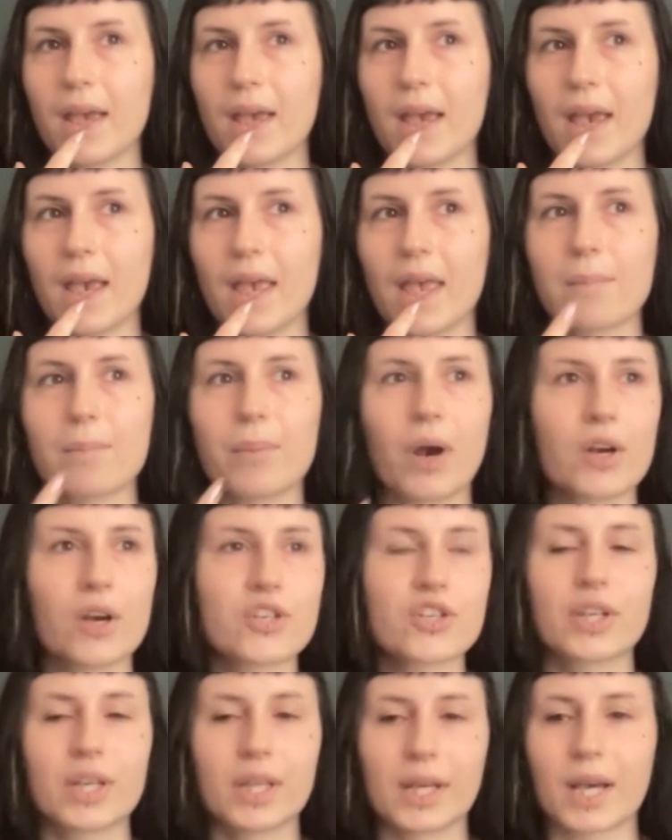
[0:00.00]
And
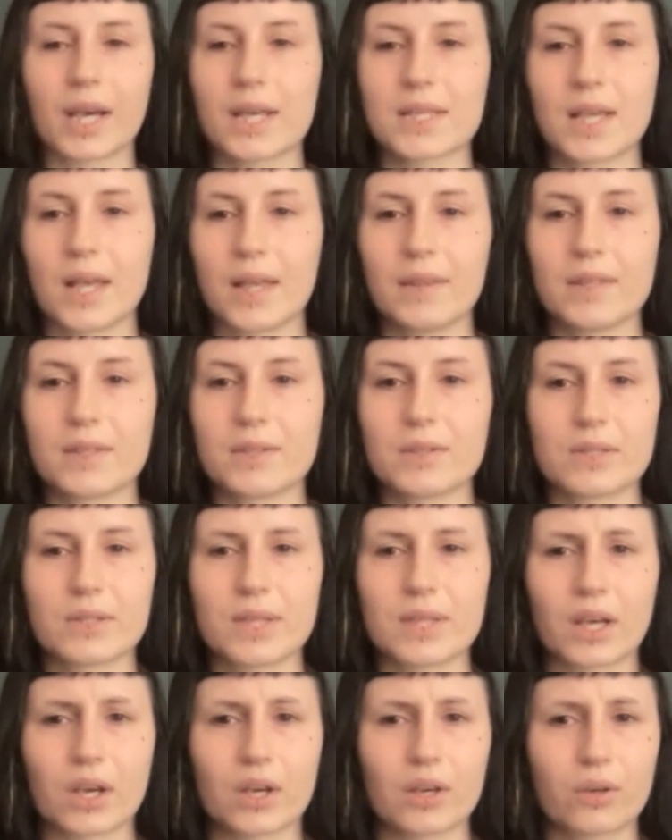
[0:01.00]
partially, like I said, this is
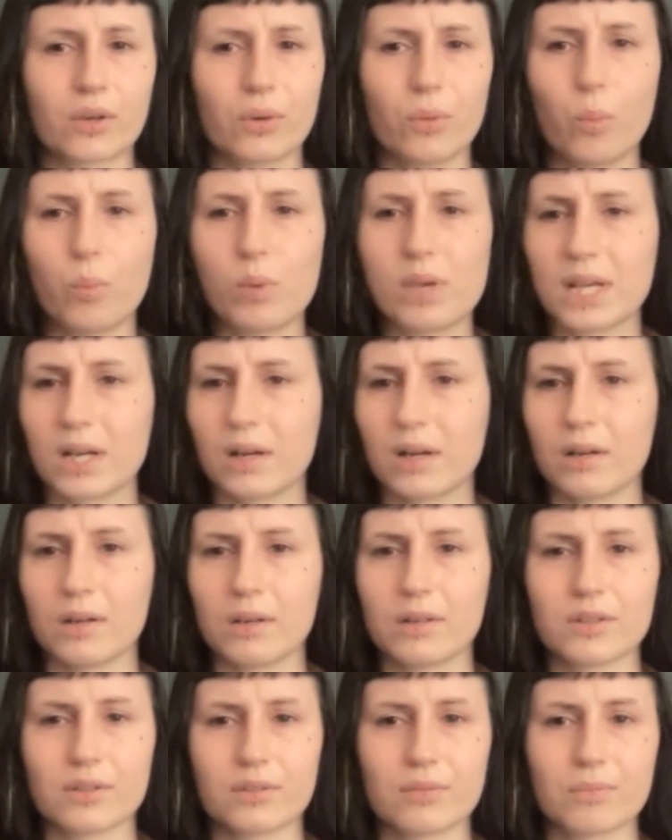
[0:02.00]
like a
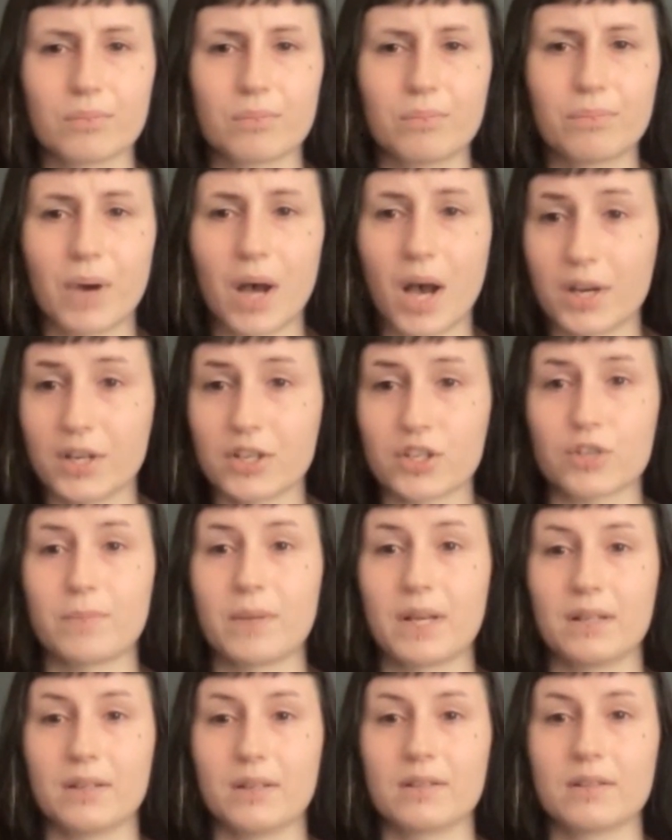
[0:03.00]
weird
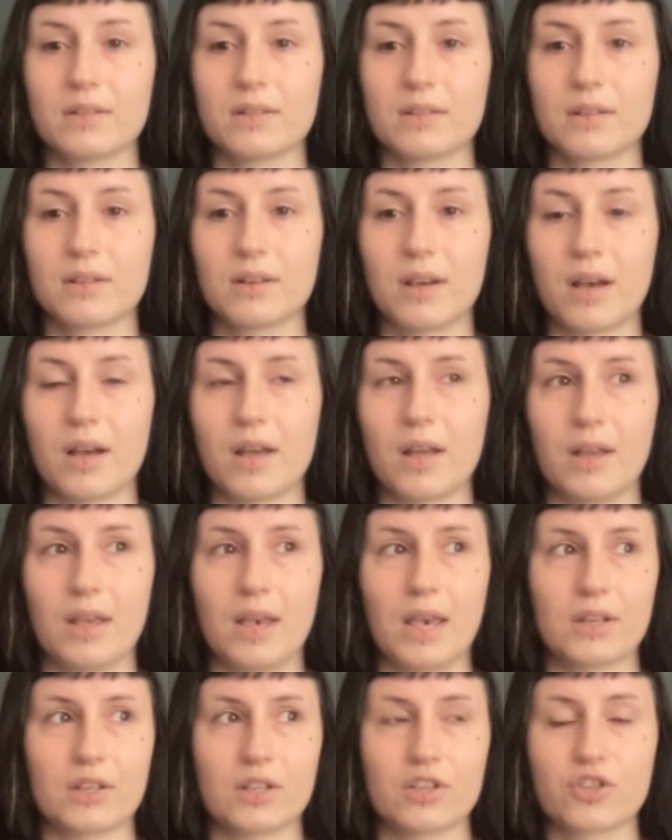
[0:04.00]
punishment
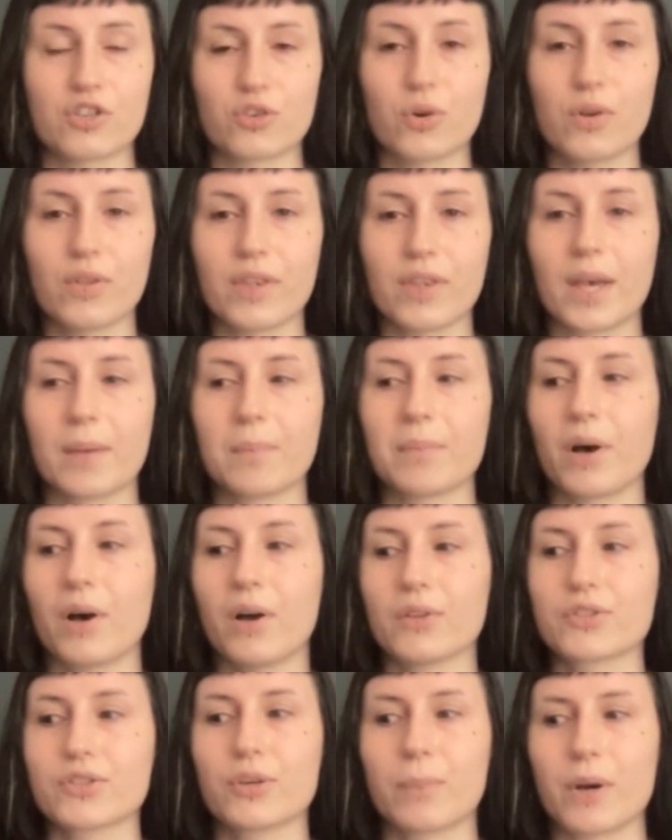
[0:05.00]
and control thing, but
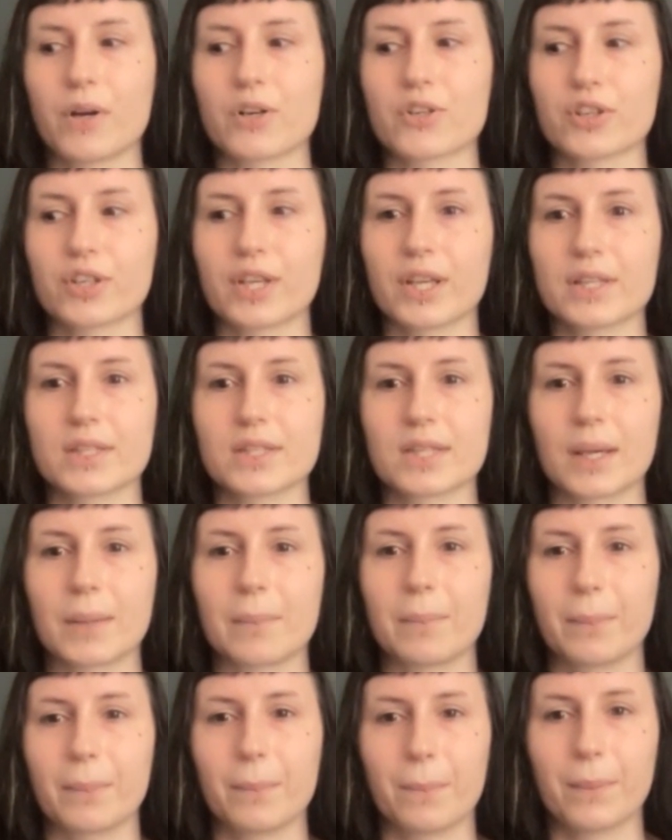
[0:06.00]
also partially it's like
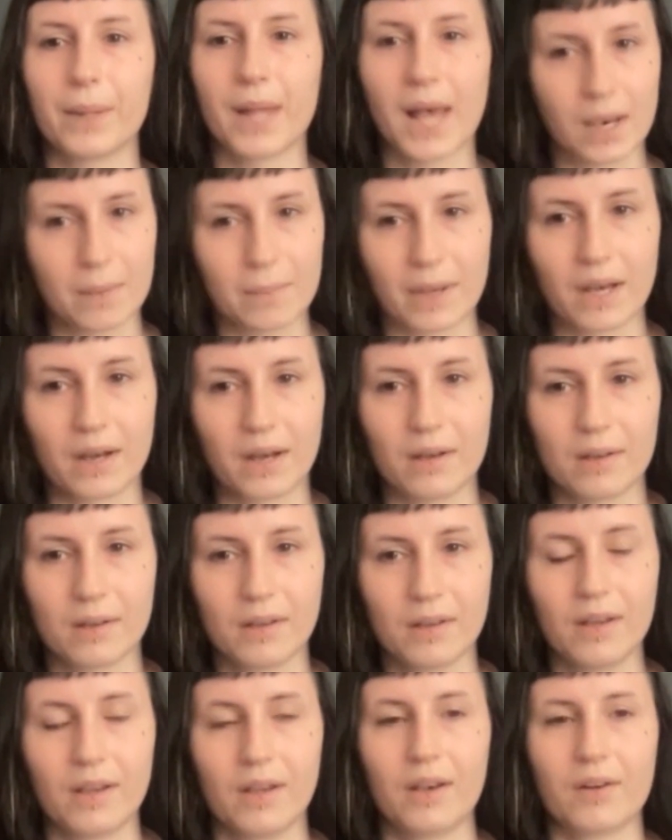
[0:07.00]
blackmail,
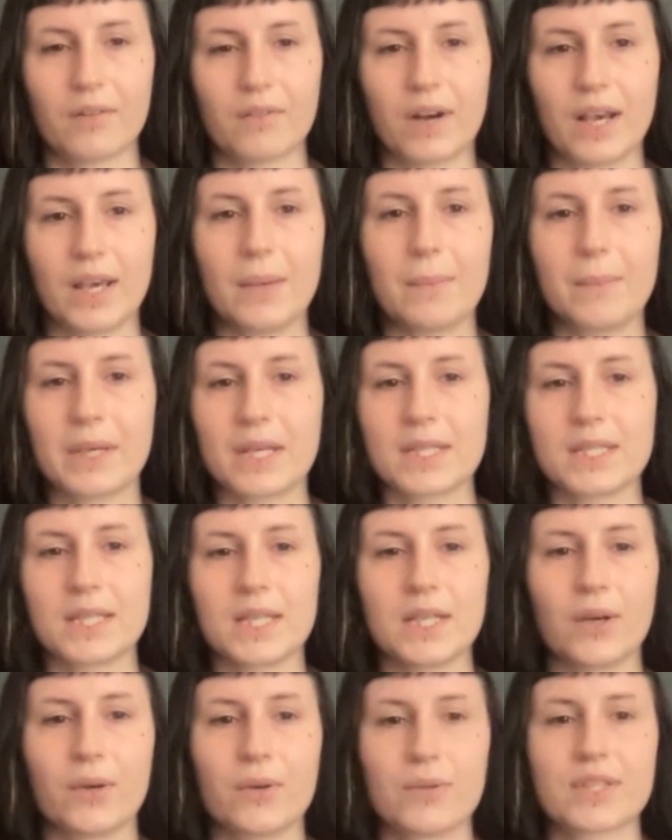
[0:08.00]
right? Because he
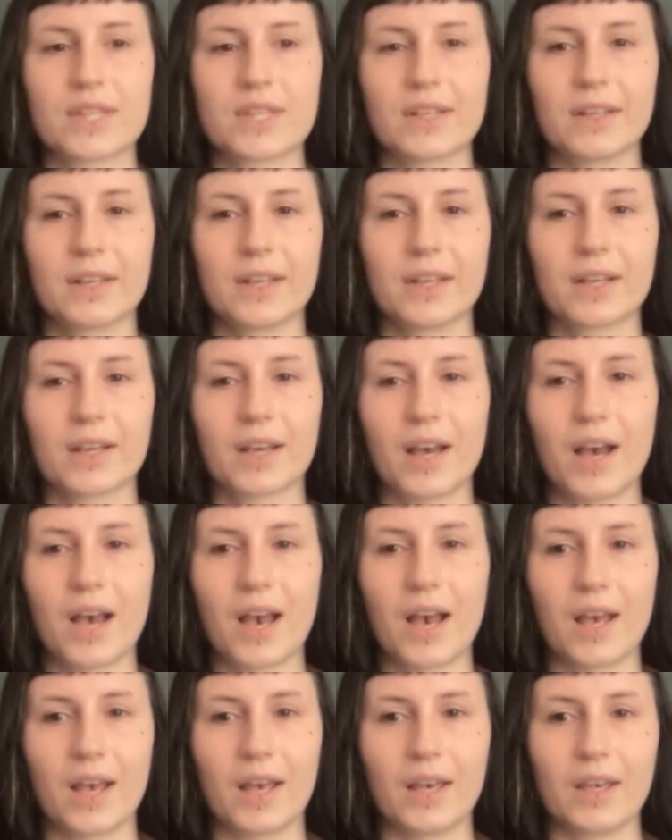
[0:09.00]
knows that like
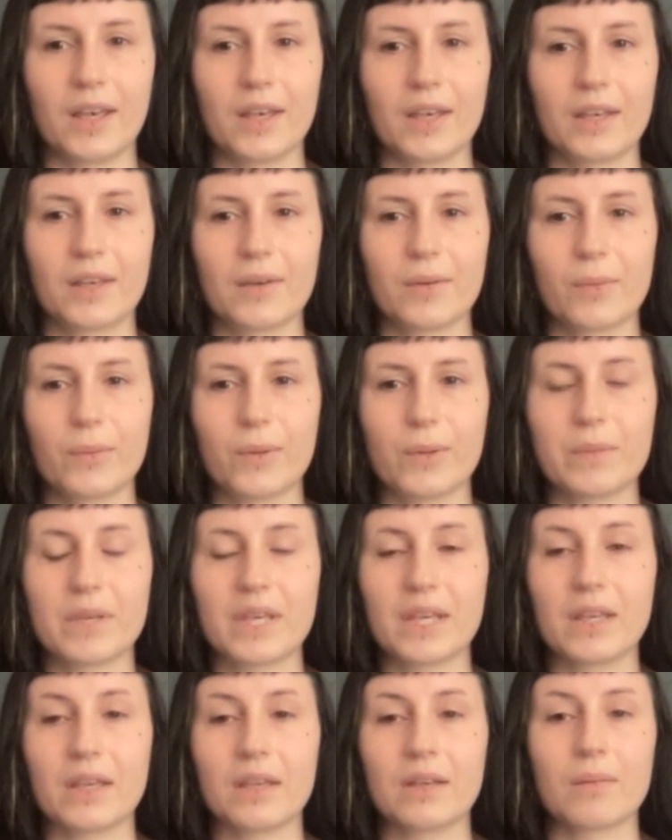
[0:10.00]
I would
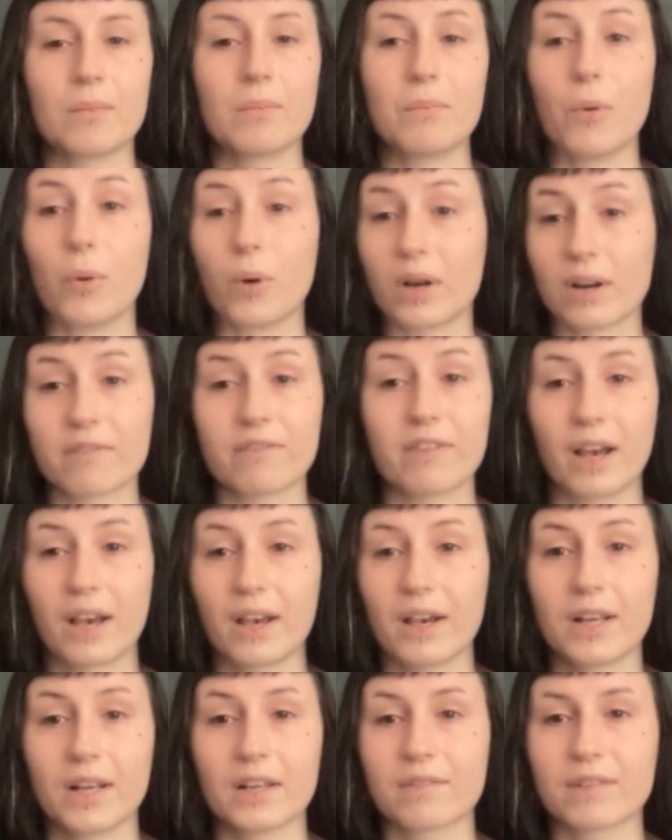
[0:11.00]
be
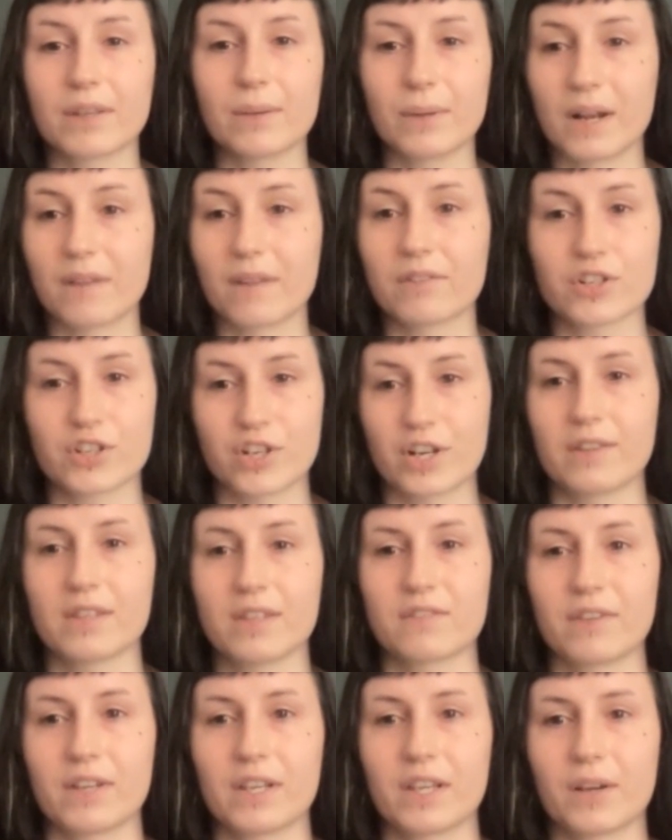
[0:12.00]
mortified if he would ever share
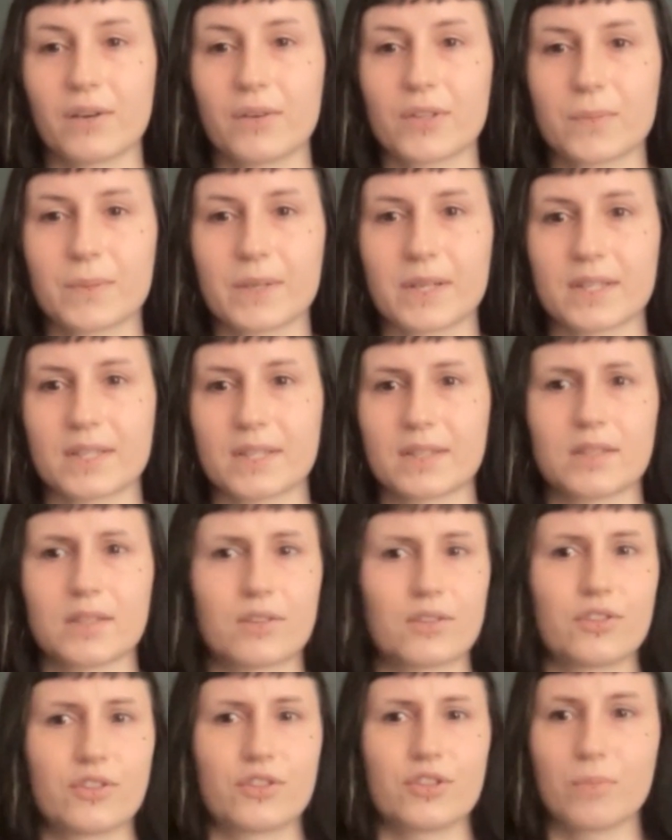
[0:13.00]
these videos because it's
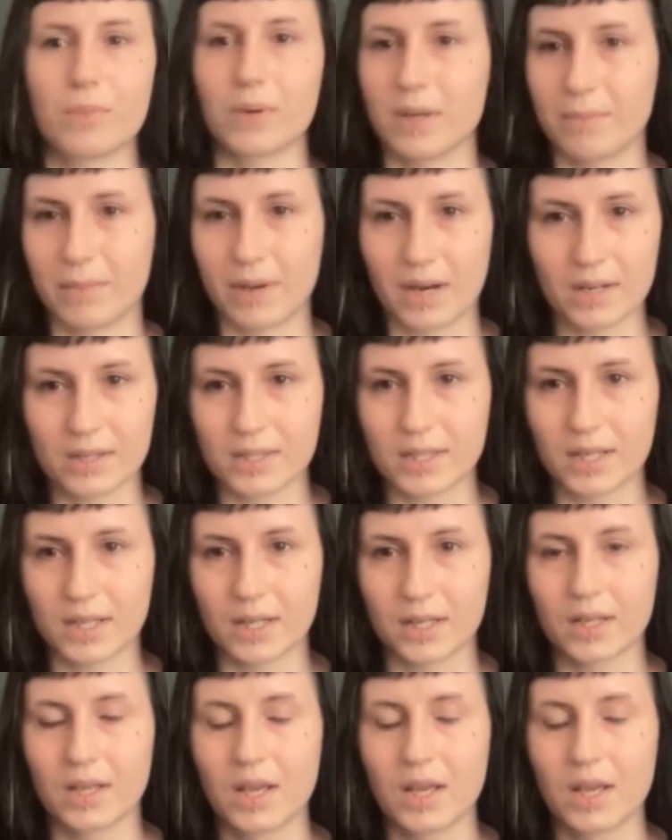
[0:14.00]
super embarrassing.